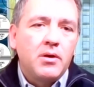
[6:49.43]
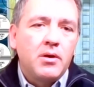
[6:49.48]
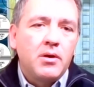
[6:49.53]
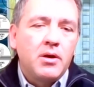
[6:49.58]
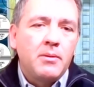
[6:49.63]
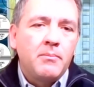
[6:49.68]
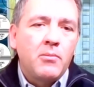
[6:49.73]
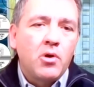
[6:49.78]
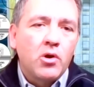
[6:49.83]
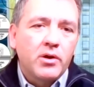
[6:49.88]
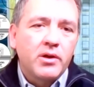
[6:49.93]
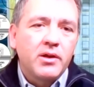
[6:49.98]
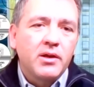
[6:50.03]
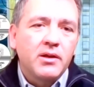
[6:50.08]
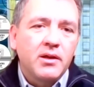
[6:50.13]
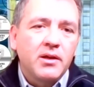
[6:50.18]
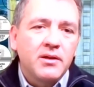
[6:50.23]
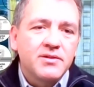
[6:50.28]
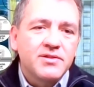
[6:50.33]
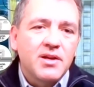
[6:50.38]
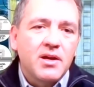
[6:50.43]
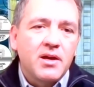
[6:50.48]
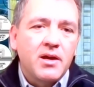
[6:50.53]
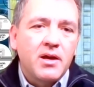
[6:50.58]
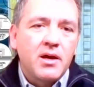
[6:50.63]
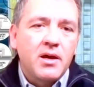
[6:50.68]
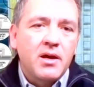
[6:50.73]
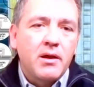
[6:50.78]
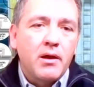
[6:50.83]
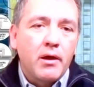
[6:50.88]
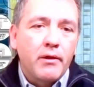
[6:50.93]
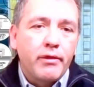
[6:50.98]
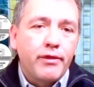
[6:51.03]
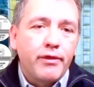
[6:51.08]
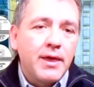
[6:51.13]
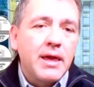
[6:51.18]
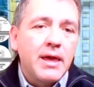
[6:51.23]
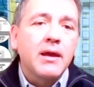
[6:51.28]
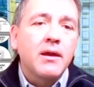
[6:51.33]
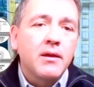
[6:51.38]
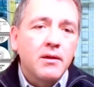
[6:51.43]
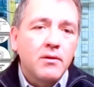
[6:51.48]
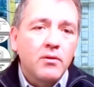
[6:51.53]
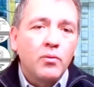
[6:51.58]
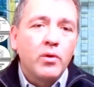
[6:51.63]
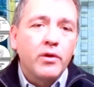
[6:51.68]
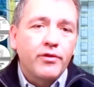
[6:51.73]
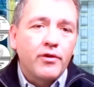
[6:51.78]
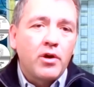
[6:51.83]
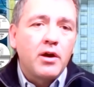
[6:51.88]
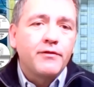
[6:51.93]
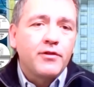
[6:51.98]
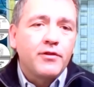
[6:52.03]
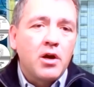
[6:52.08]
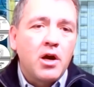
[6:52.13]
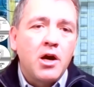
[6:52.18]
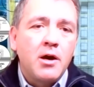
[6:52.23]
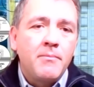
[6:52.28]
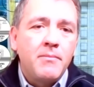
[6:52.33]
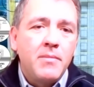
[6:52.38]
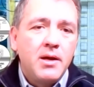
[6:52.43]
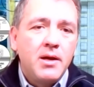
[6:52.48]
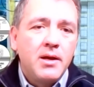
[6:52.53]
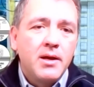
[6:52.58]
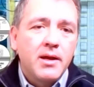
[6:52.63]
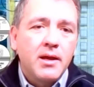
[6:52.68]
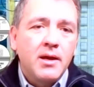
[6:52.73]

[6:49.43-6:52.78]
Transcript: uh, market is a thing with Ofcom